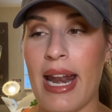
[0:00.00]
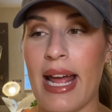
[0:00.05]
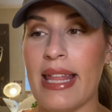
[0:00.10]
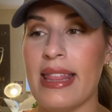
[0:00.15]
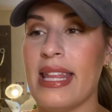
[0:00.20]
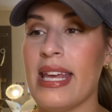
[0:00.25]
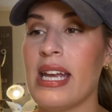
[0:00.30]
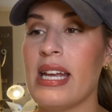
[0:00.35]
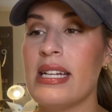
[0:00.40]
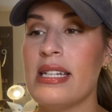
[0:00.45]
I
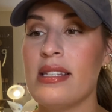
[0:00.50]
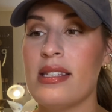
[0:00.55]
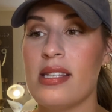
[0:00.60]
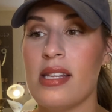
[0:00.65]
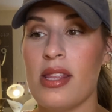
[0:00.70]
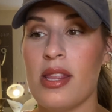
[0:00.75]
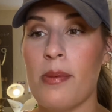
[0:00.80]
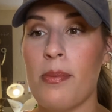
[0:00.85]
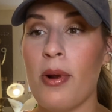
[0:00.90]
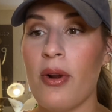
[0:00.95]
think it's
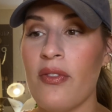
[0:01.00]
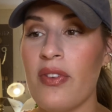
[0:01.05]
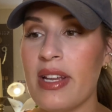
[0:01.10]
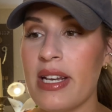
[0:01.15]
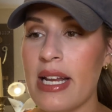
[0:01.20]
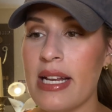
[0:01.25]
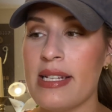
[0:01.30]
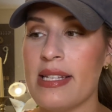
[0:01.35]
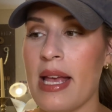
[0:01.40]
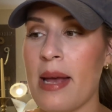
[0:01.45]
the perfect
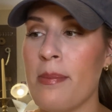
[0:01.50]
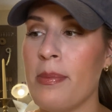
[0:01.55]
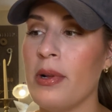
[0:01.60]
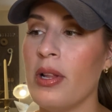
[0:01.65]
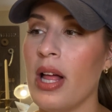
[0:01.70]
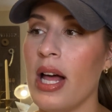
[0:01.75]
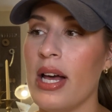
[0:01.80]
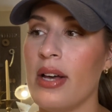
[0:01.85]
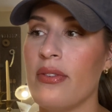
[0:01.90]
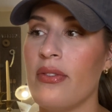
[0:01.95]
example
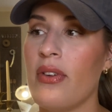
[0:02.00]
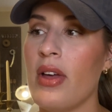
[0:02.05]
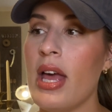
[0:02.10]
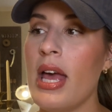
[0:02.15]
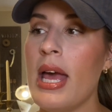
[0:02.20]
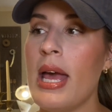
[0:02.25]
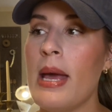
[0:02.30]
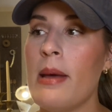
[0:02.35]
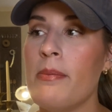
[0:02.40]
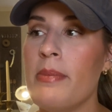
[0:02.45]
of
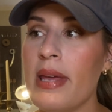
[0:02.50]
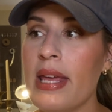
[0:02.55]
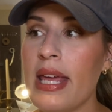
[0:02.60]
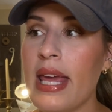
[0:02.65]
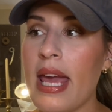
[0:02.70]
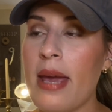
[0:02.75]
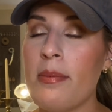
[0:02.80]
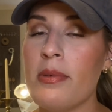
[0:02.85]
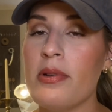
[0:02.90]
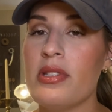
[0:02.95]
being
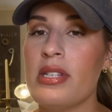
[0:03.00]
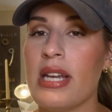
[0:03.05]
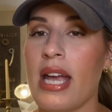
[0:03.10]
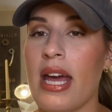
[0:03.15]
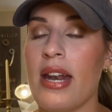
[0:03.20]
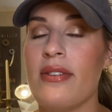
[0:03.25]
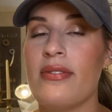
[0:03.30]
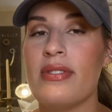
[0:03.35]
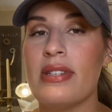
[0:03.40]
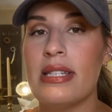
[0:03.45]
able to kind
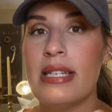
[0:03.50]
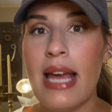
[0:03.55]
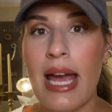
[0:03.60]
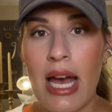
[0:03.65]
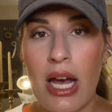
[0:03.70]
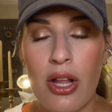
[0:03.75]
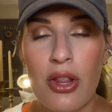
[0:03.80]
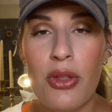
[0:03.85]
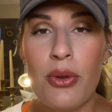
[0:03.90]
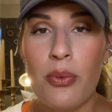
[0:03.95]
of
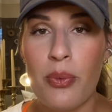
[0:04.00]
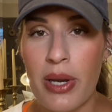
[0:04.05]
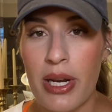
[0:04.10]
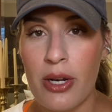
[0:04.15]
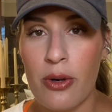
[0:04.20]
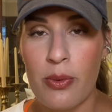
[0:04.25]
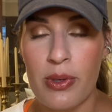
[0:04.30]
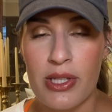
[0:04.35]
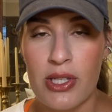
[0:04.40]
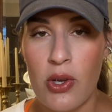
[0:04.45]
tell the
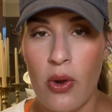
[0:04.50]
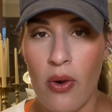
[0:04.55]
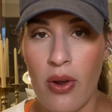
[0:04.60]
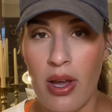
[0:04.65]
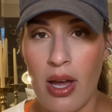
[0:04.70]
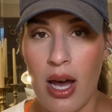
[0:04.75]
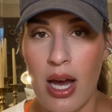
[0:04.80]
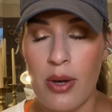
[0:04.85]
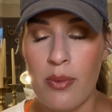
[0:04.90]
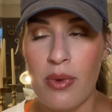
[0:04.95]
reader what's going
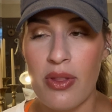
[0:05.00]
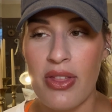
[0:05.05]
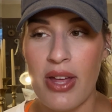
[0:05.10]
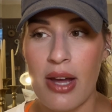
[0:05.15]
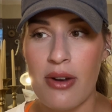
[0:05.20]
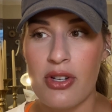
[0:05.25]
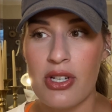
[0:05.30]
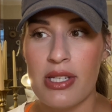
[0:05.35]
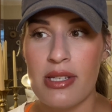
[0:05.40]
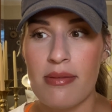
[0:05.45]
on
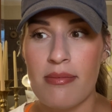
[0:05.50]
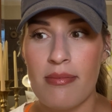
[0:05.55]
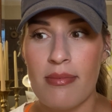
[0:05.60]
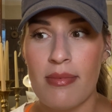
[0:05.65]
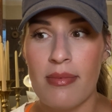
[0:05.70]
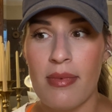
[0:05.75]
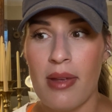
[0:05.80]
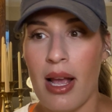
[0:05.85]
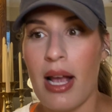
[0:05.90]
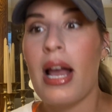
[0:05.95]
without just
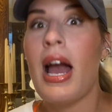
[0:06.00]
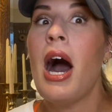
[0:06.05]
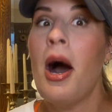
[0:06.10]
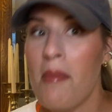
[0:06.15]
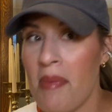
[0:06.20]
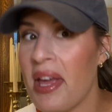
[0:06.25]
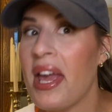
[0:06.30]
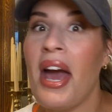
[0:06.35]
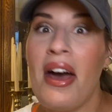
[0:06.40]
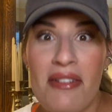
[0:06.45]

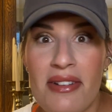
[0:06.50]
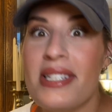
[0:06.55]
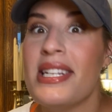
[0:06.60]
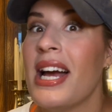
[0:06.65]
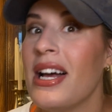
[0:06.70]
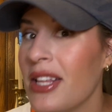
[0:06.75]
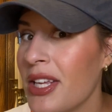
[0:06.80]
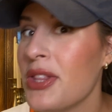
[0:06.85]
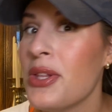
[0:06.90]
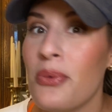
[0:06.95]
coming out and
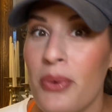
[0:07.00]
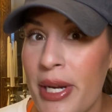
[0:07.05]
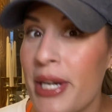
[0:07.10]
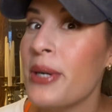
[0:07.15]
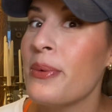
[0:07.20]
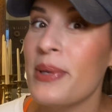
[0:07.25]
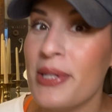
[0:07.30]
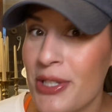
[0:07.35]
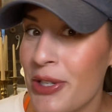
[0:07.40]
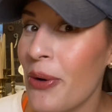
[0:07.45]
telling the reader
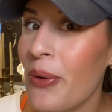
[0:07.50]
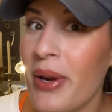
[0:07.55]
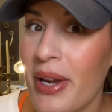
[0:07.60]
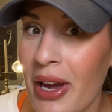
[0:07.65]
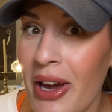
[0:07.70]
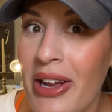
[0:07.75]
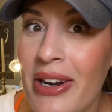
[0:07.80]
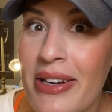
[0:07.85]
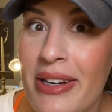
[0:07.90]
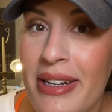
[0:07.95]
what's going
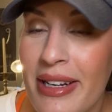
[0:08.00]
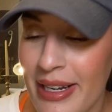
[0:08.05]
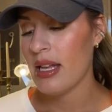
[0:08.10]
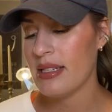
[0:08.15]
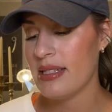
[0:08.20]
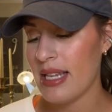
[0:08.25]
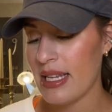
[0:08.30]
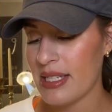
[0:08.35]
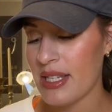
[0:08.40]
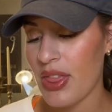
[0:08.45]
on. It
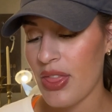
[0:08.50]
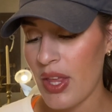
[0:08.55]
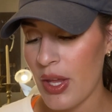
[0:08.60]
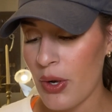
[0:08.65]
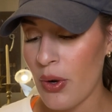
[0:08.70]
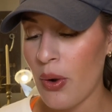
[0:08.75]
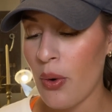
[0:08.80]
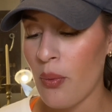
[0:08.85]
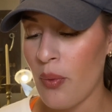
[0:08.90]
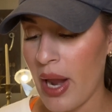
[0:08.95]
says
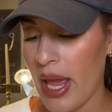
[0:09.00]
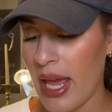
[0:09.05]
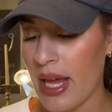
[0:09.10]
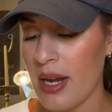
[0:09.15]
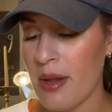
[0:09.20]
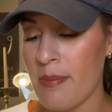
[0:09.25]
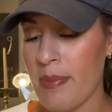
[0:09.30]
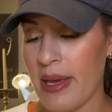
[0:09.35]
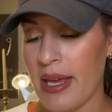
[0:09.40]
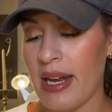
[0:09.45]
Theodore ran
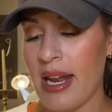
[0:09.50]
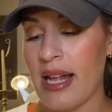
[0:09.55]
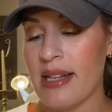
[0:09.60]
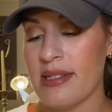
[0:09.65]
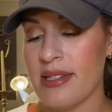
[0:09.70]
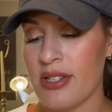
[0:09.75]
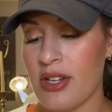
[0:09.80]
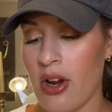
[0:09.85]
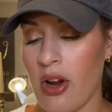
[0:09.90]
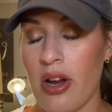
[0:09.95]
a bit and
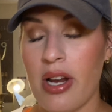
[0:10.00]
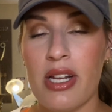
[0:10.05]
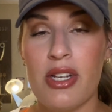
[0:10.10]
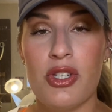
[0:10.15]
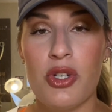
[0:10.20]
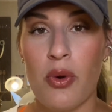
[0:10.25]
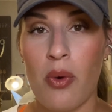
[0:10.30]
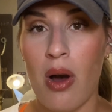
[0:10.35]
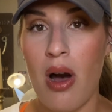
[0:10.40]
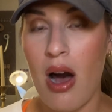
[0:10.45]
scurried
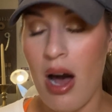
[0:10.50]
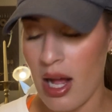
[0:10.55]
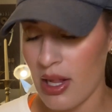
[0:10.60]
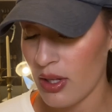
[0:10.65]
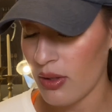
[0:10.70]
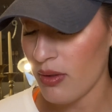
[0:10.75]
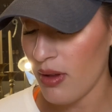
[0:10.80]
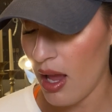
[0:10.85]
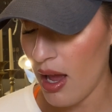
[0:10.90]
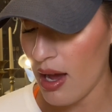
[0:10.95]
into a hollow
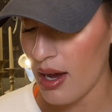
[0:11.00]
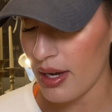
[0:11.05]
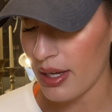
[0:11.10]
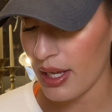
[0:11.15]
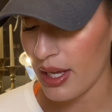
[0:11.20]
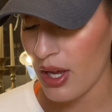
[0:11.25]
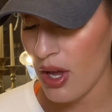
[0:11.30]
log.